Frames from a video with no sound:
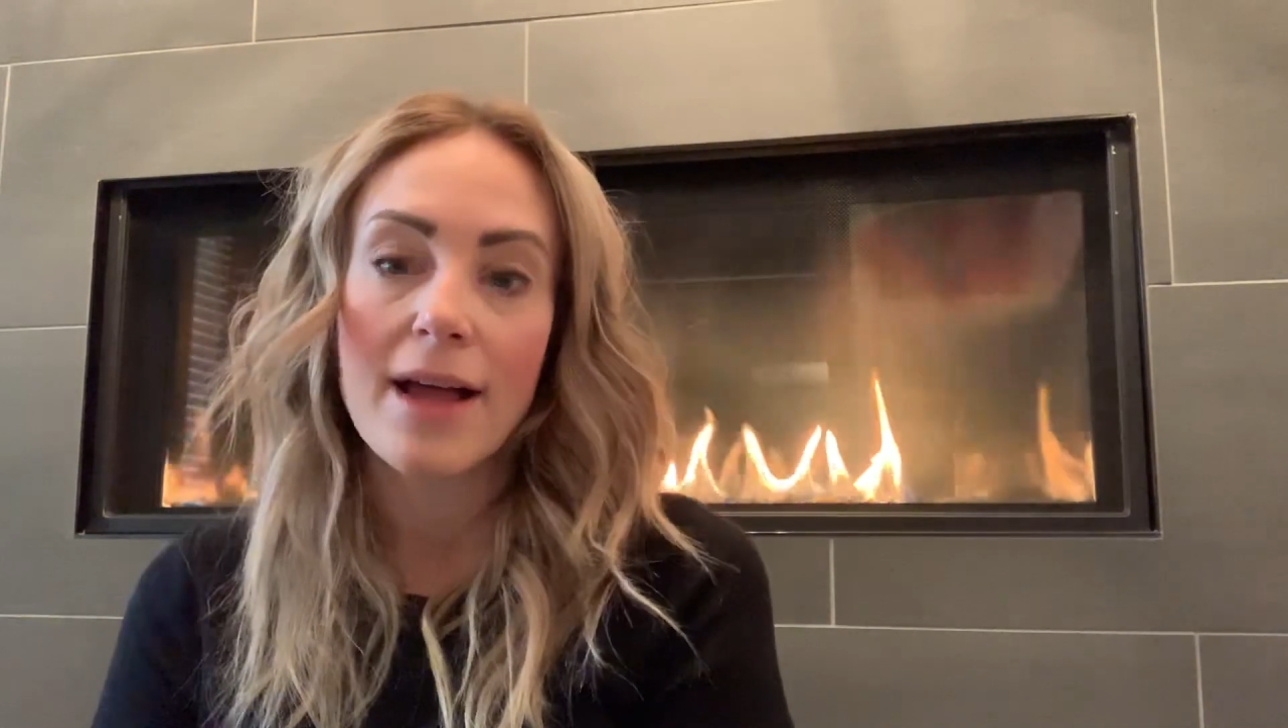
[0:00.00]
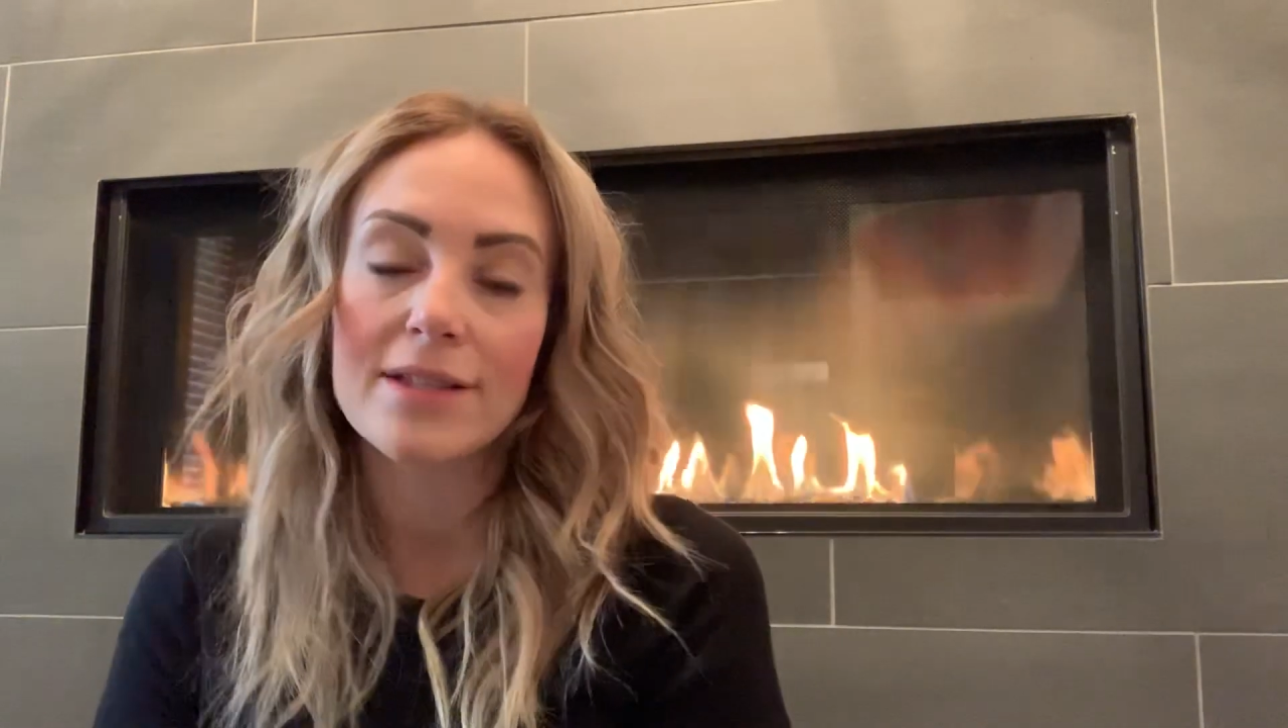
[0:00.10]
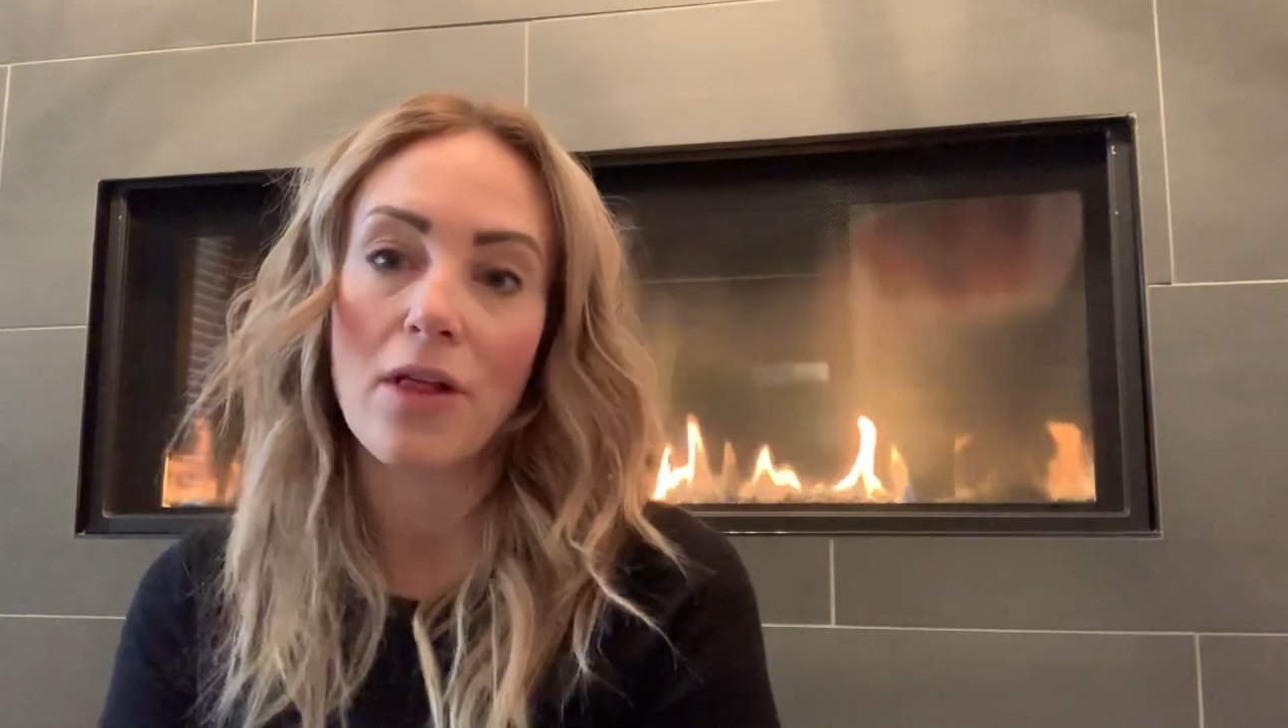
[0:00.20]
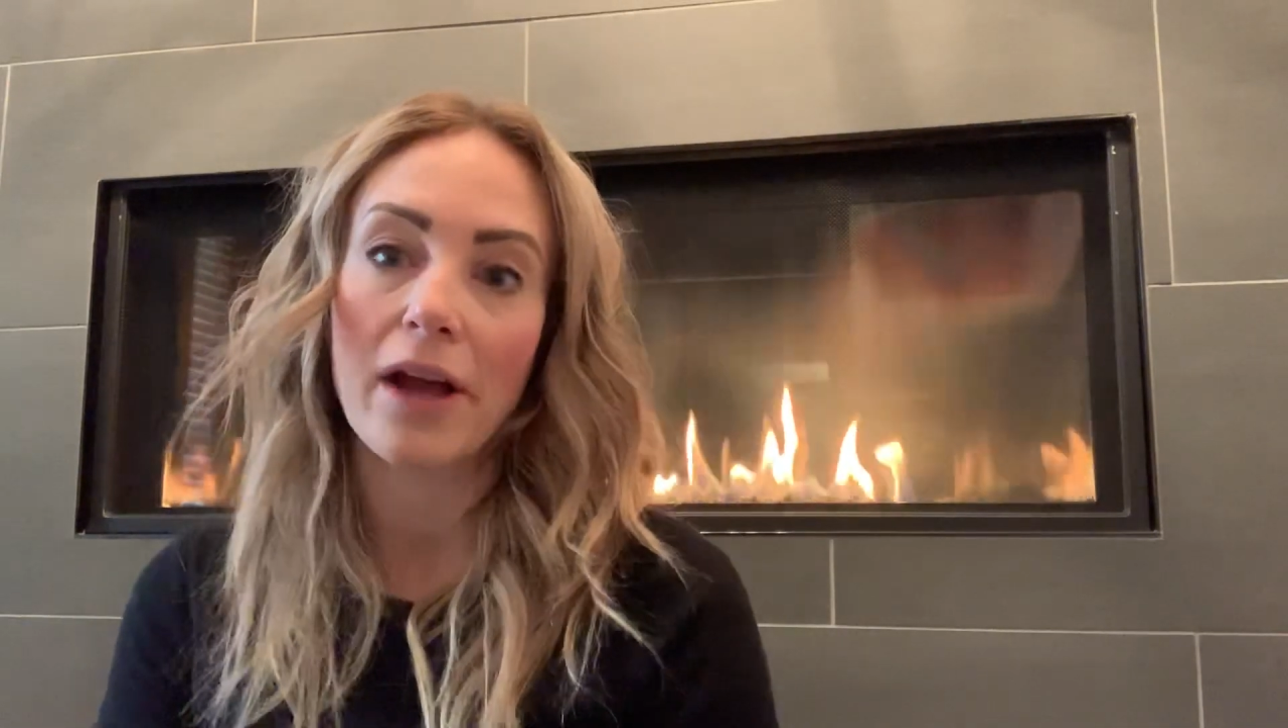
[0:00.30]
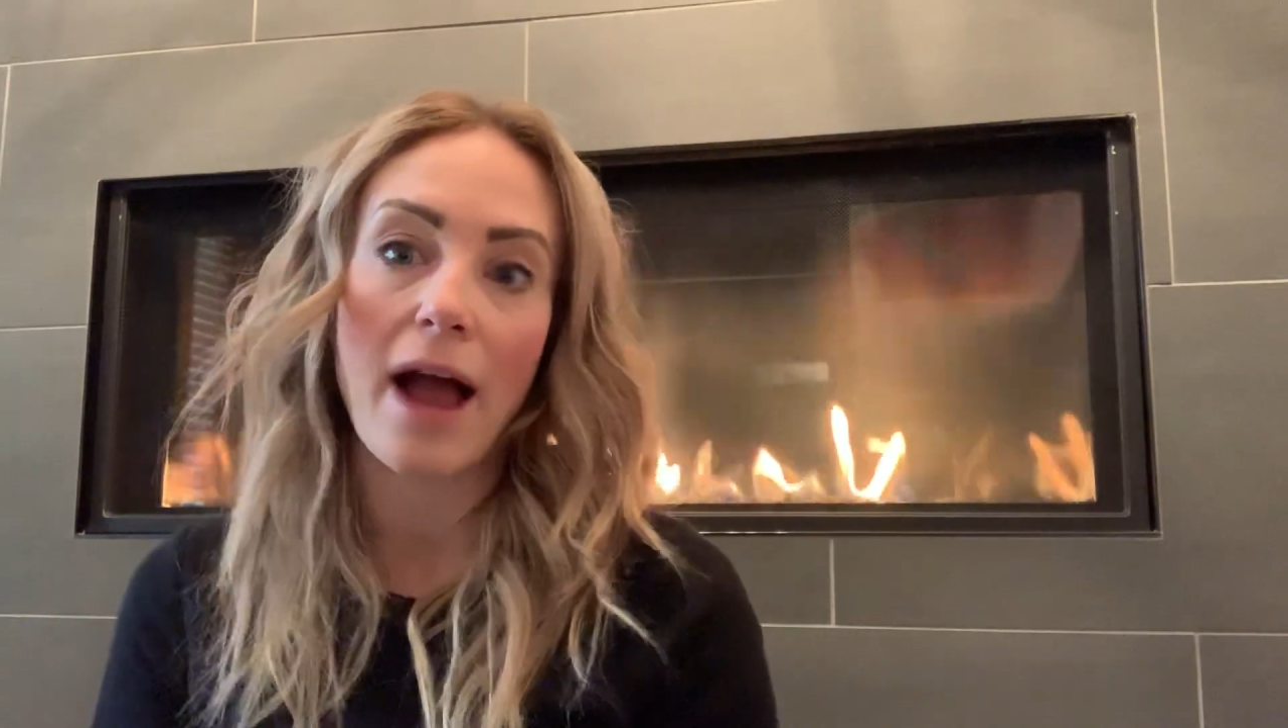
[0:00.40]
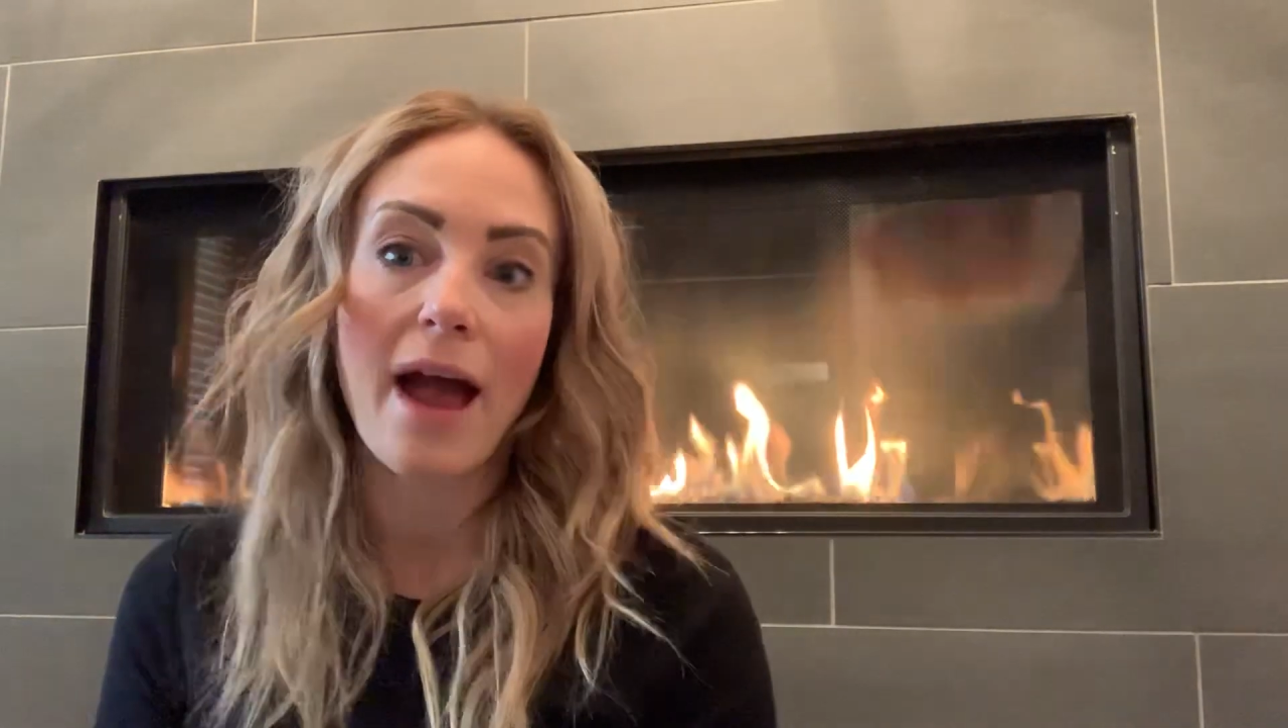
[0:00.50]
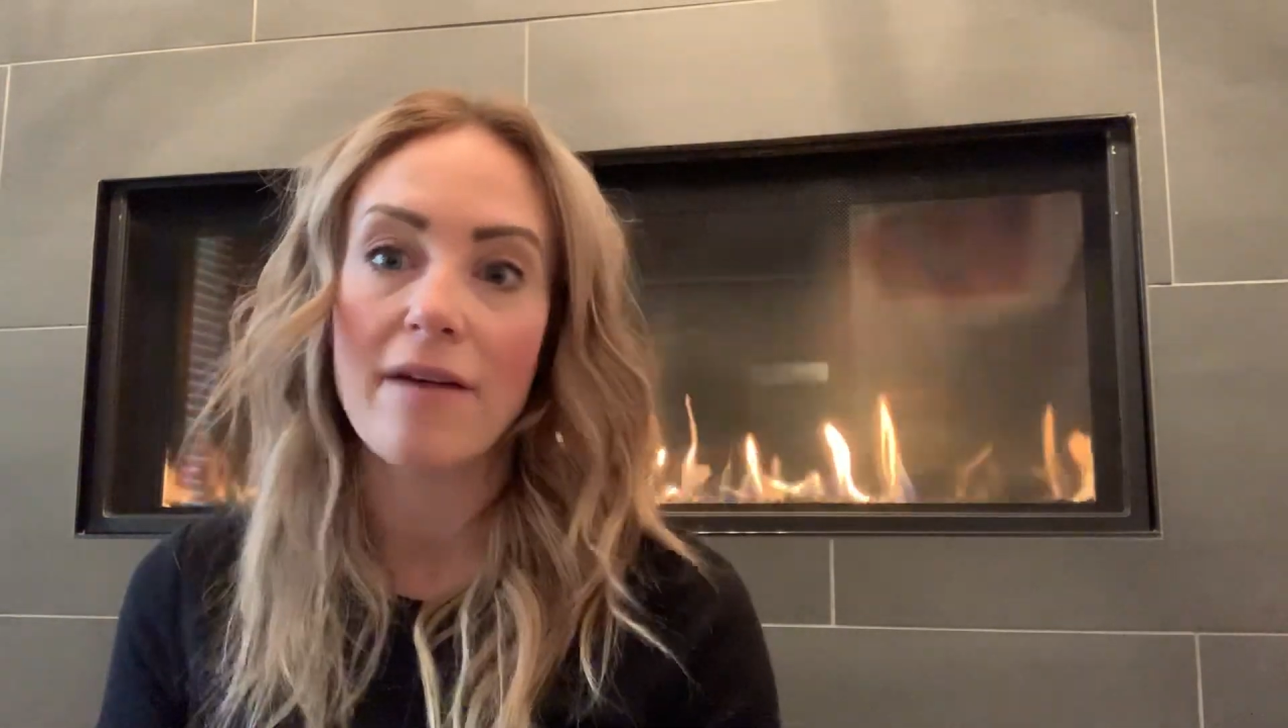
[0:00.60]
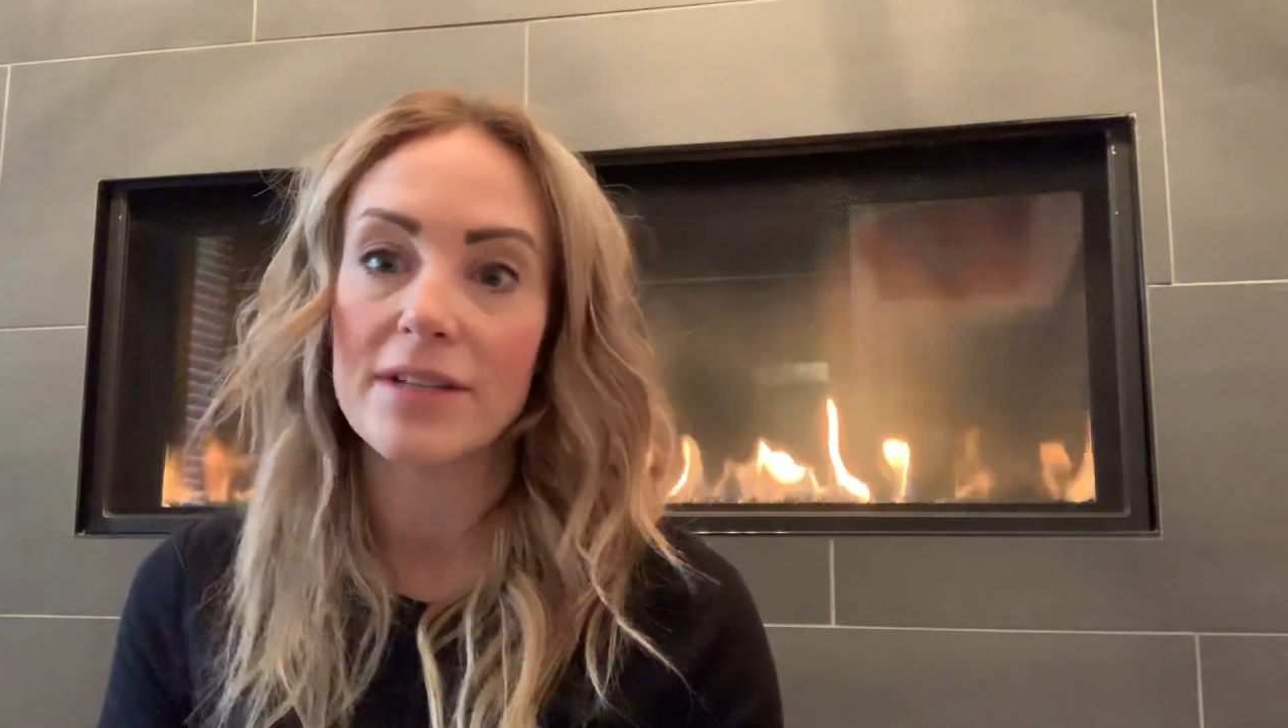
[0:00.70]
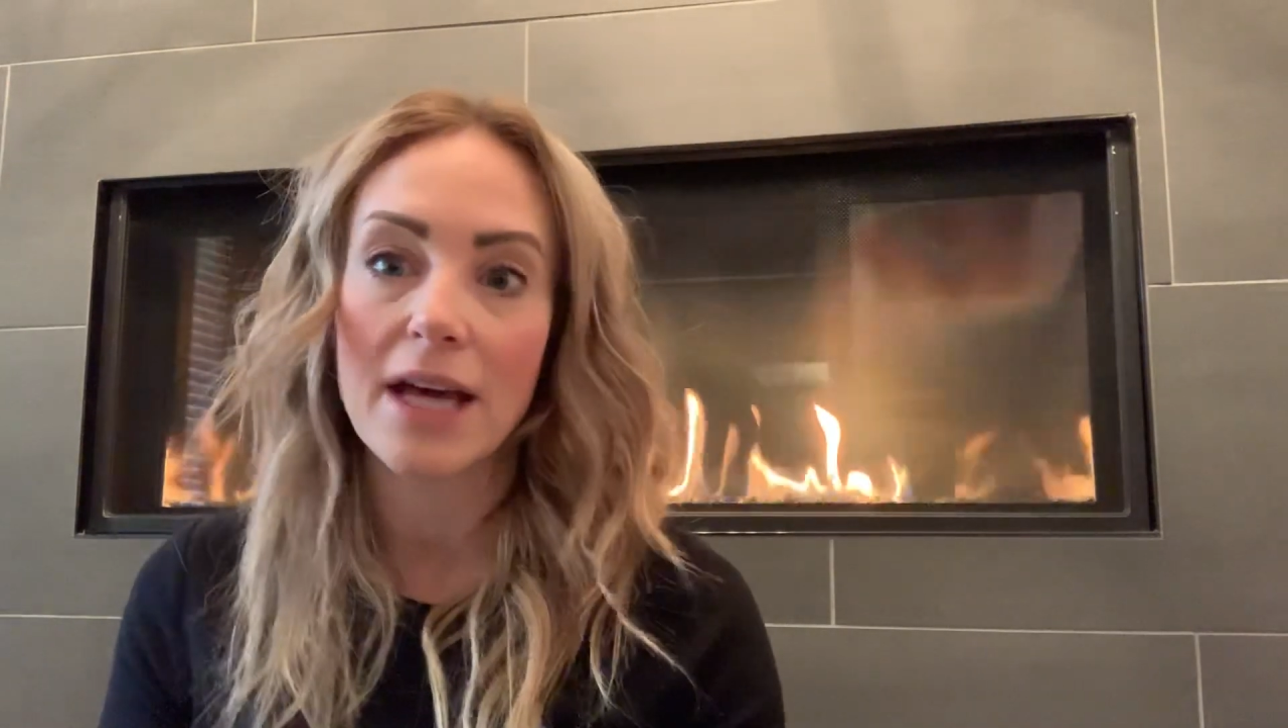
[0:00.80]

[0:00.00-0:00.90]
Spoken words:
It's not like I have